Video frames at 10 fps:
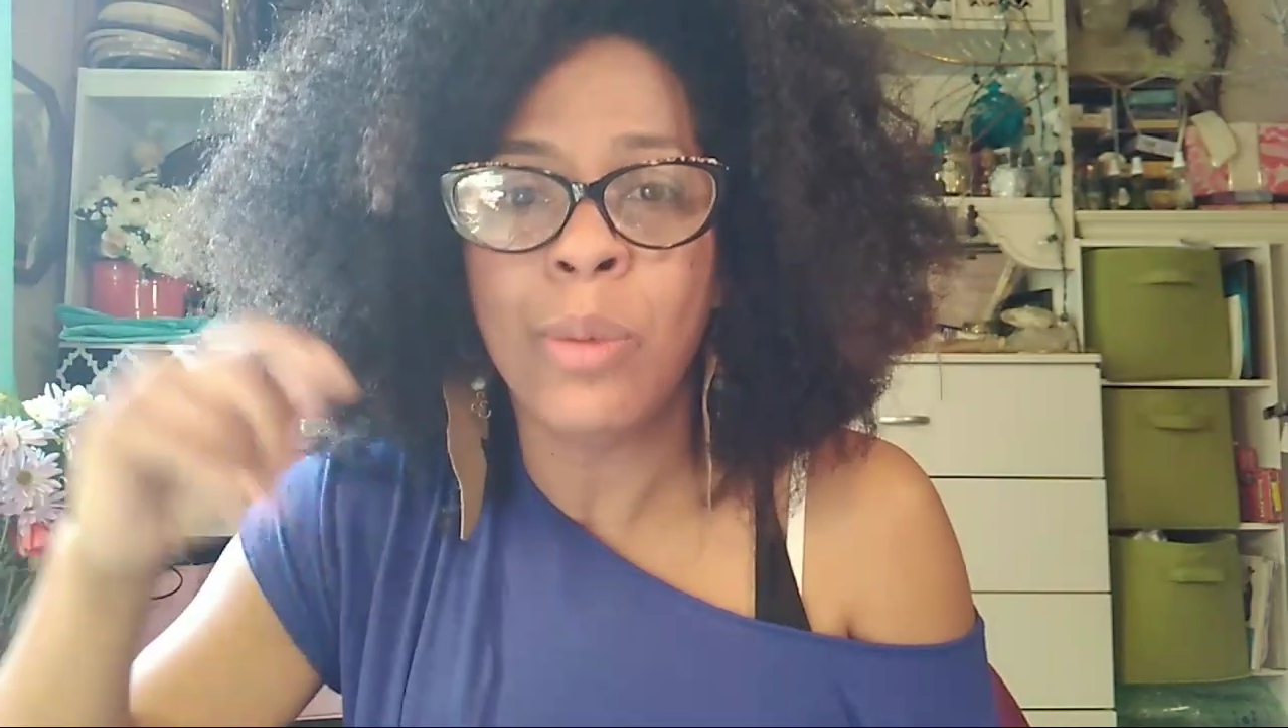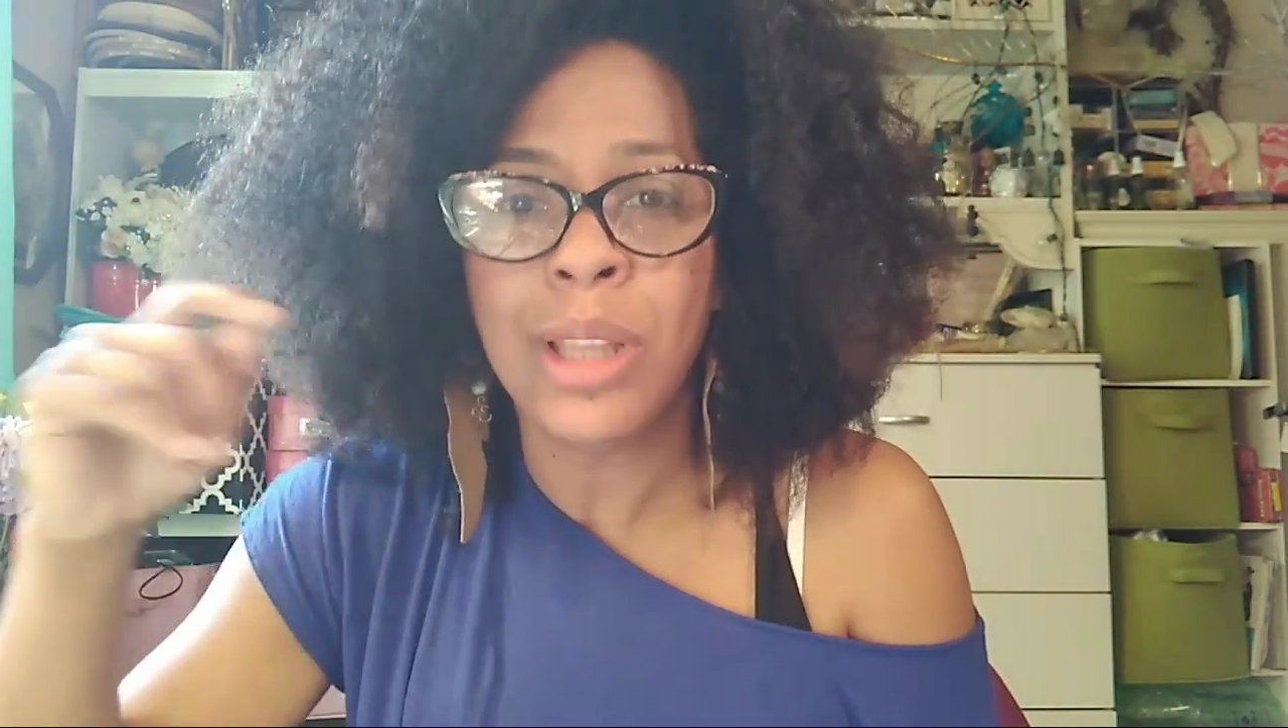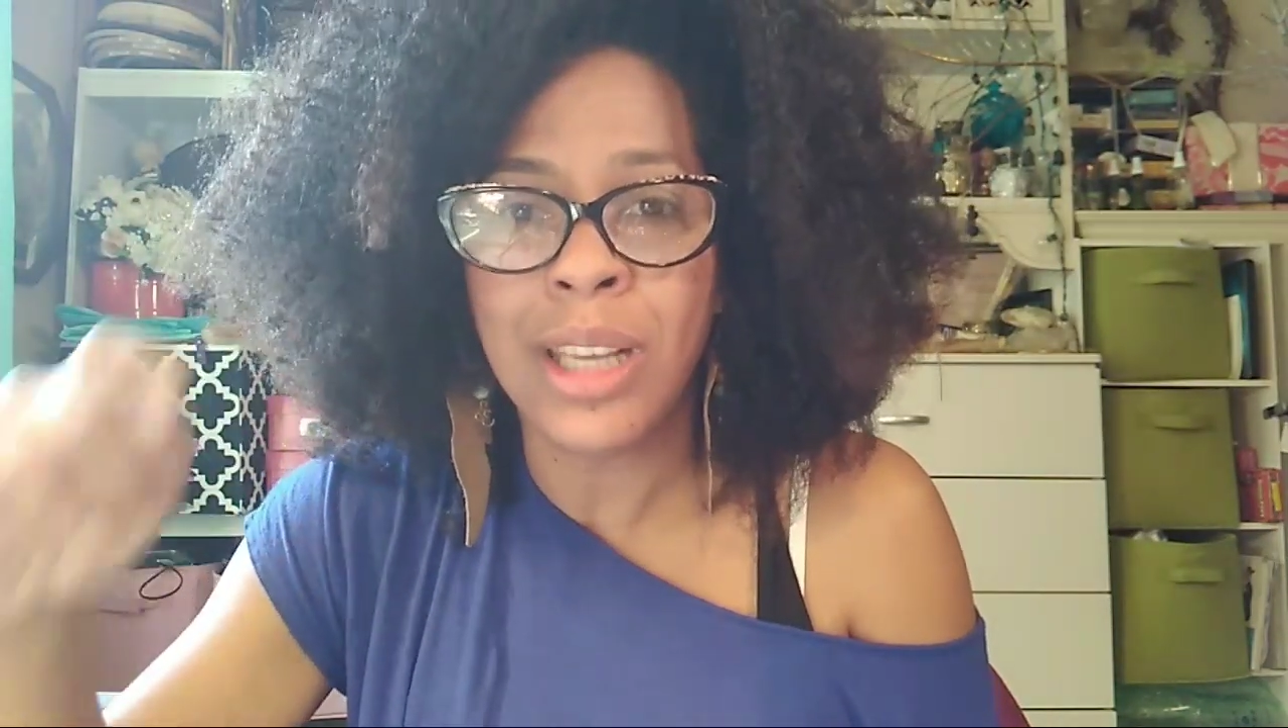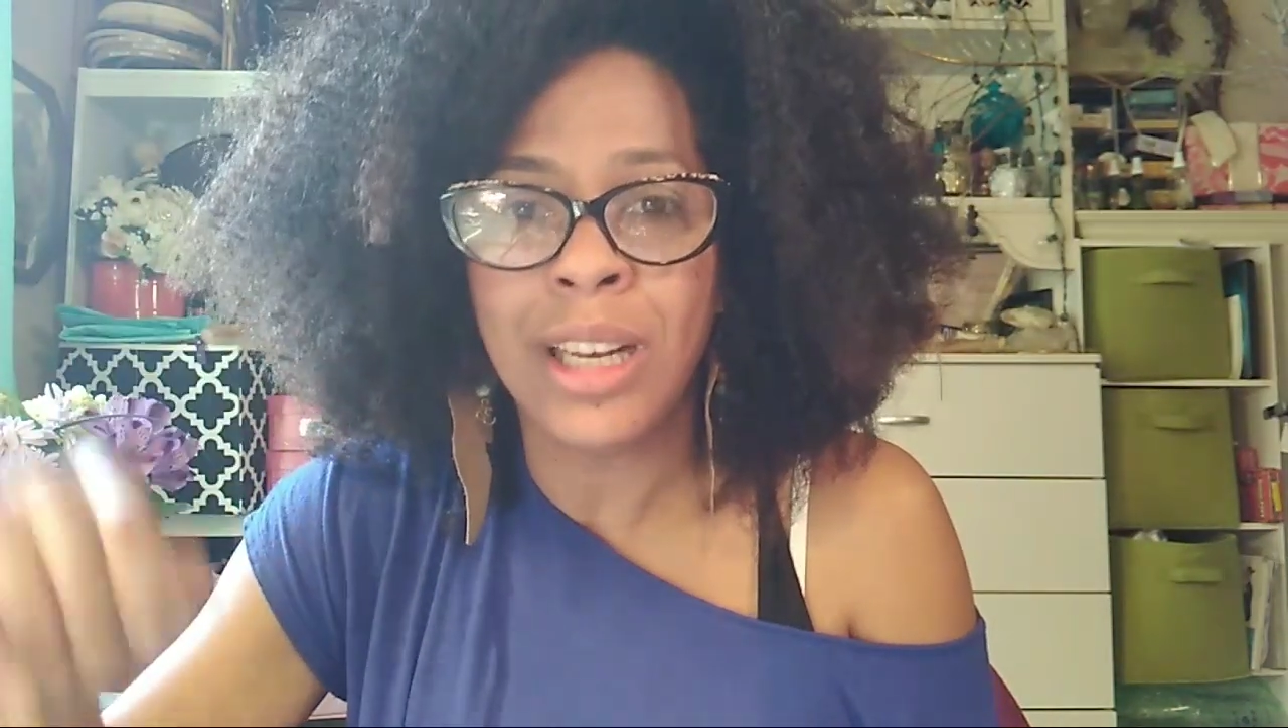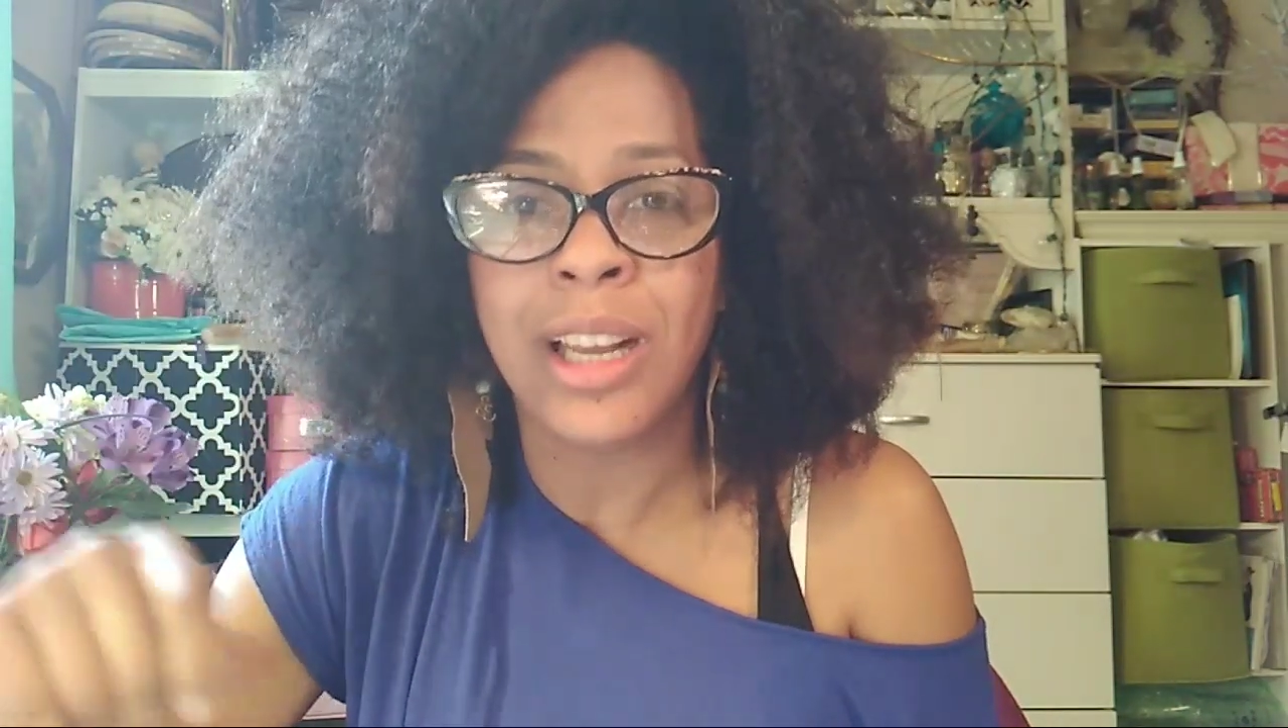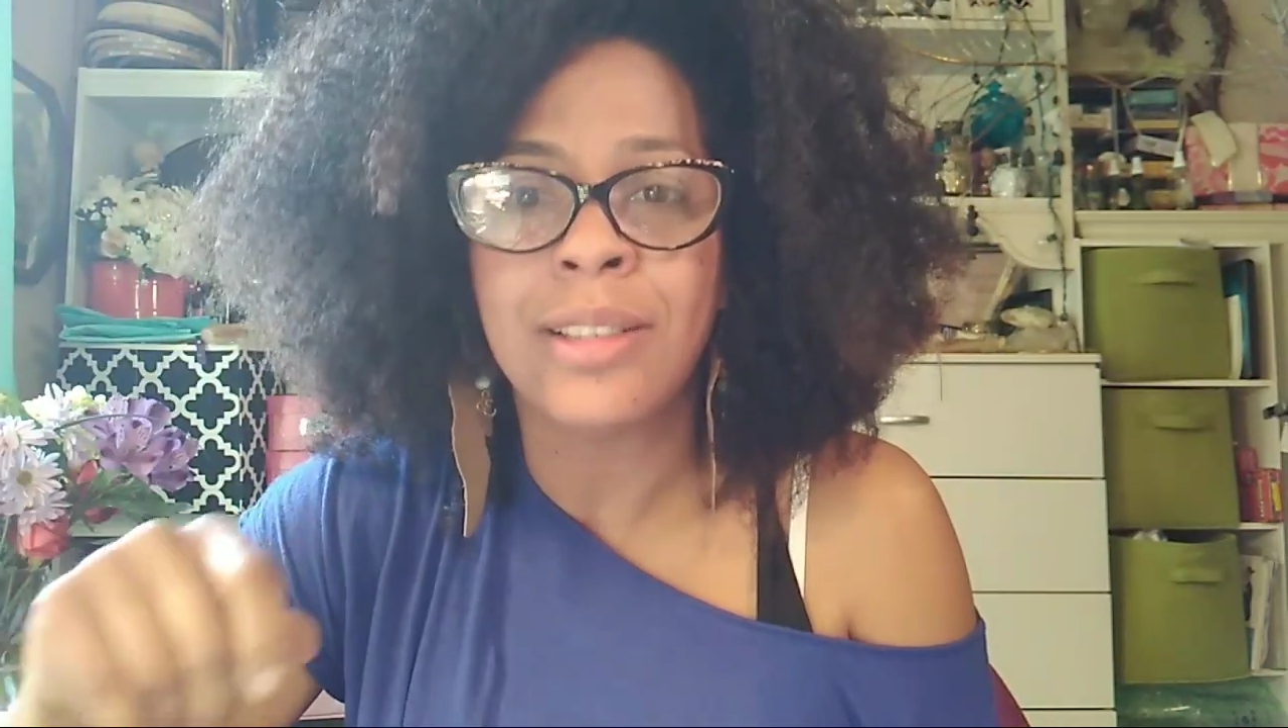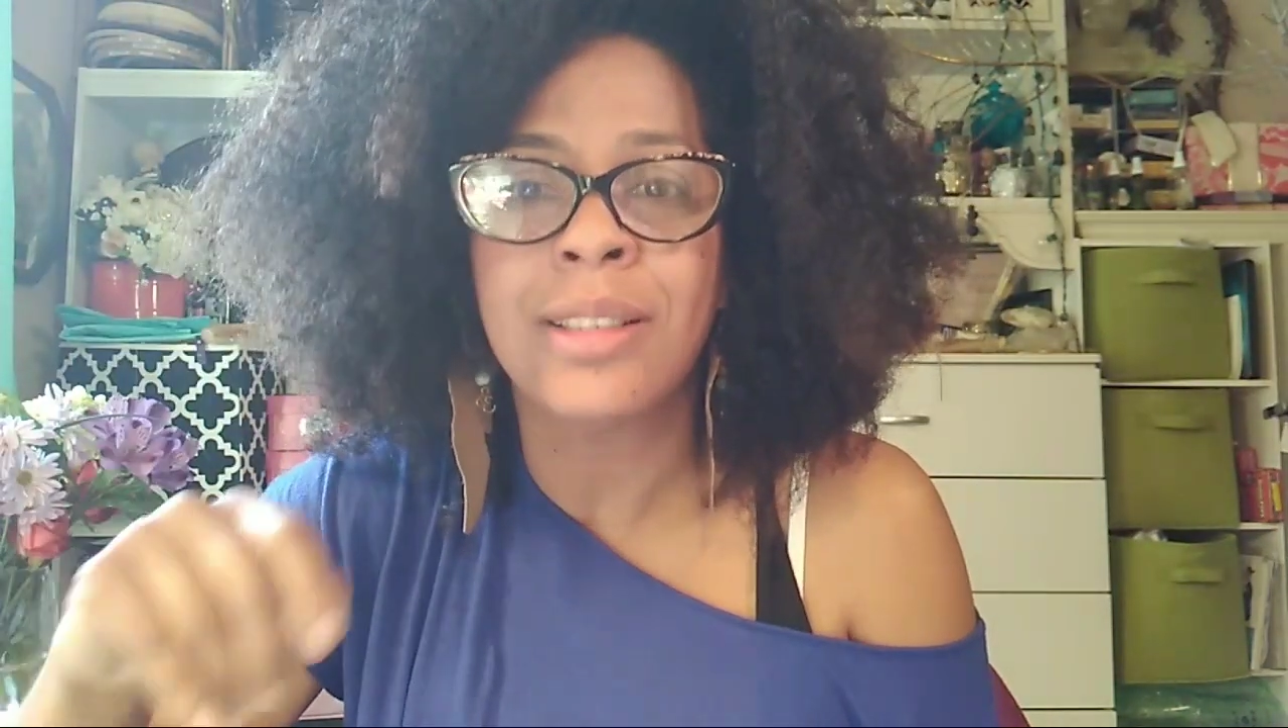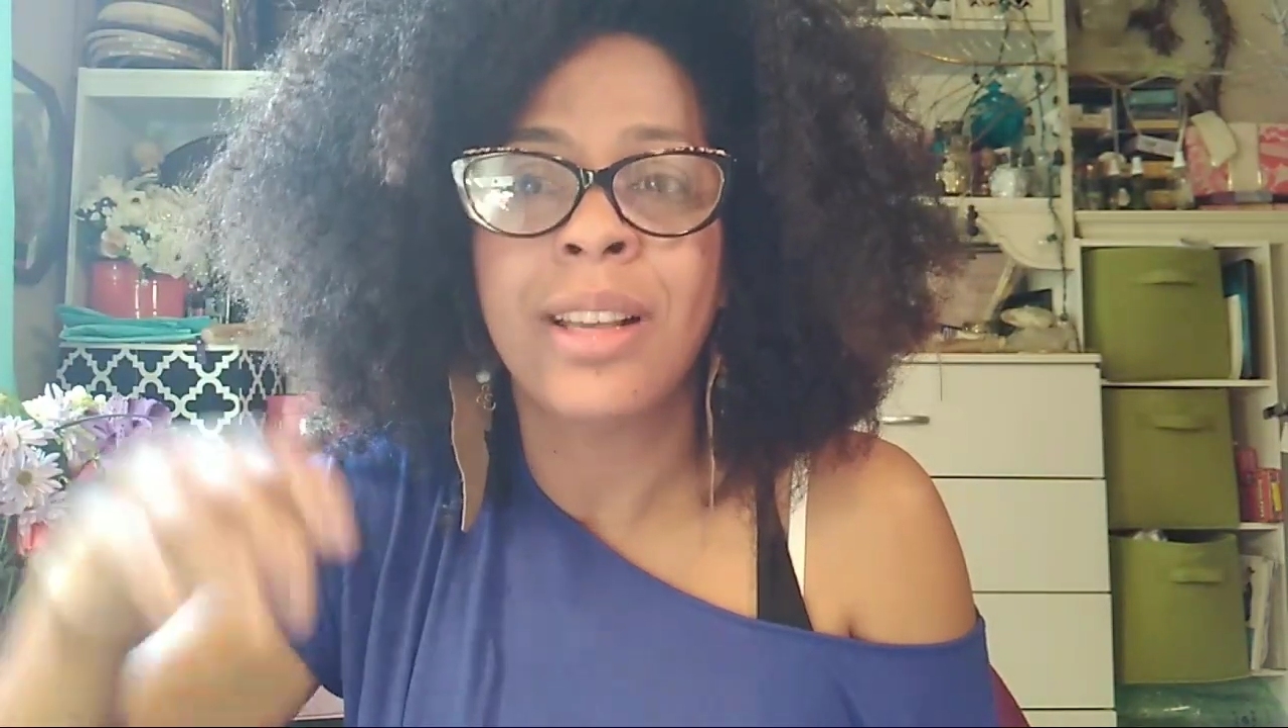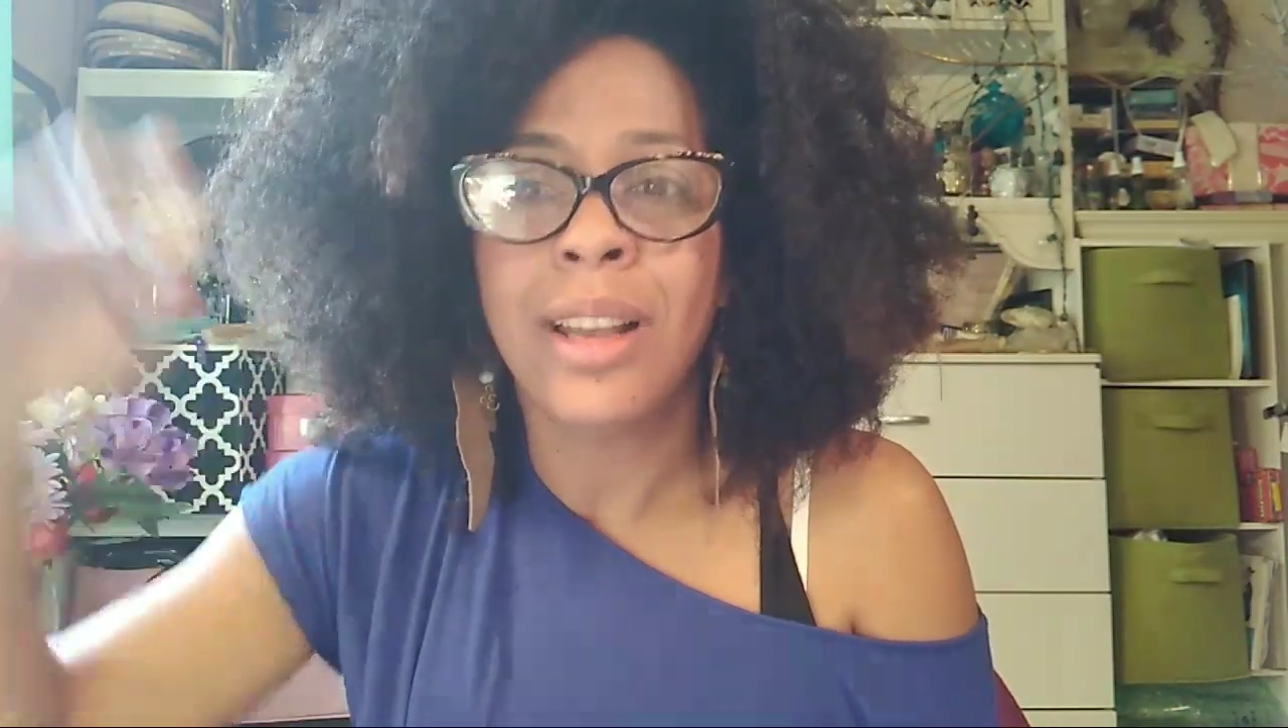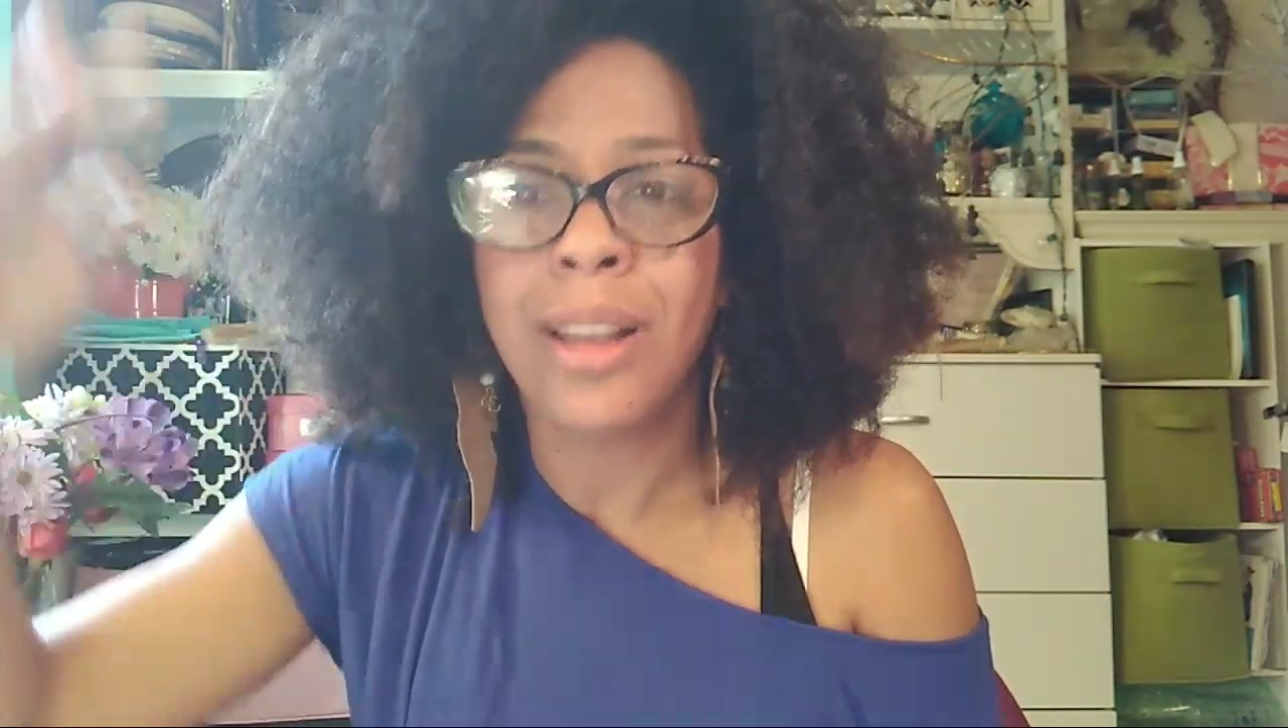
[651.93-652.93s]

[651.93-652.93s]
within us